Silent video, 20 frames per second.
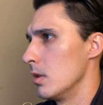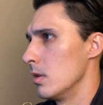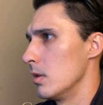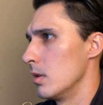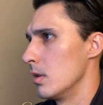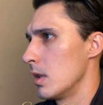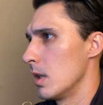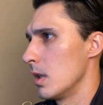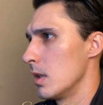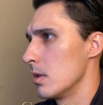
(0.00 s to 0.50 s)

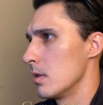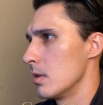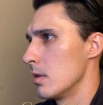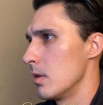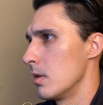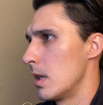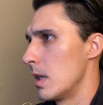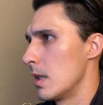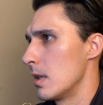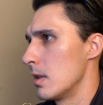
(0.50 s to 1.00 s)
Okay, so
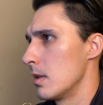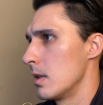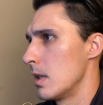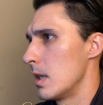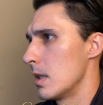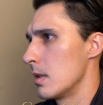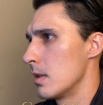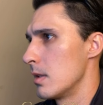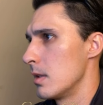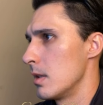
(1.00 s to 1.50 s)

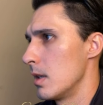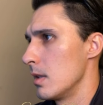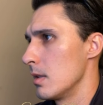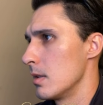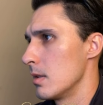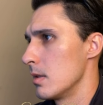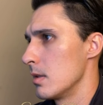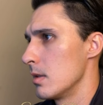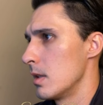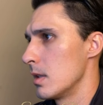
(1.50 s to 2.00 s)
that's nice.
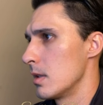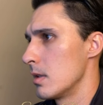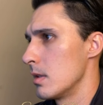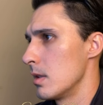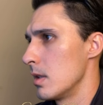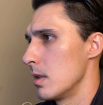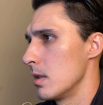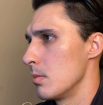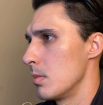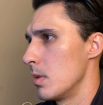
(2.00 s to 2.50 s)
That's a
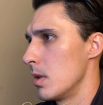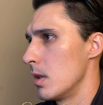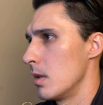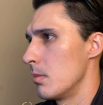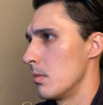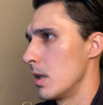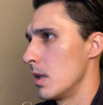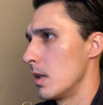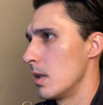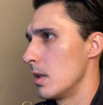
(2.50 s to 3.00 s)
nice bottom.
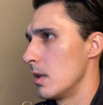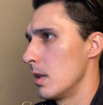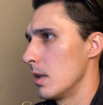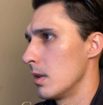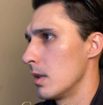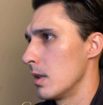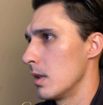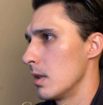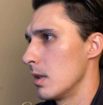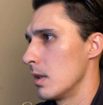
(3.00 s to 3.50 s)
I like
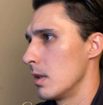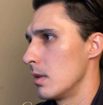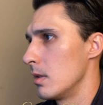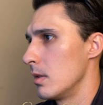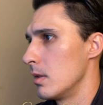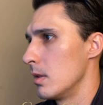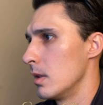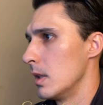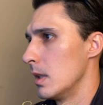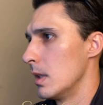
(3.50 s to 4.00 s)
that.
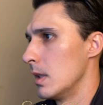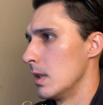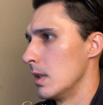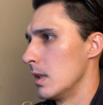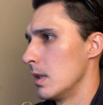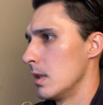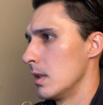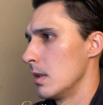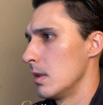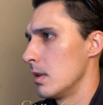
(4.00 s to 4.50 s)

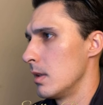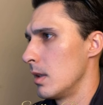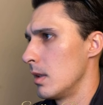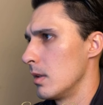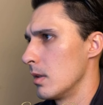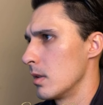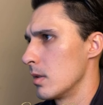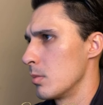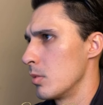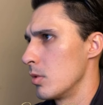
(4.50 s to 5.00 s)
That looks
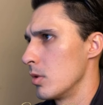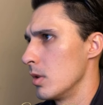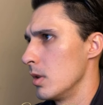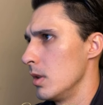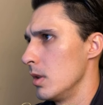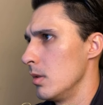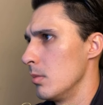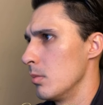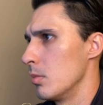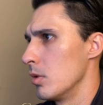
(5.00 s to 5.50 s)
pretty
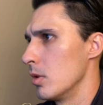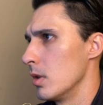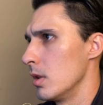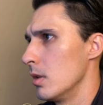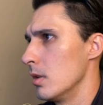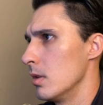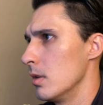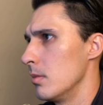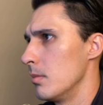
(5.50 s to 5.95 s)
good.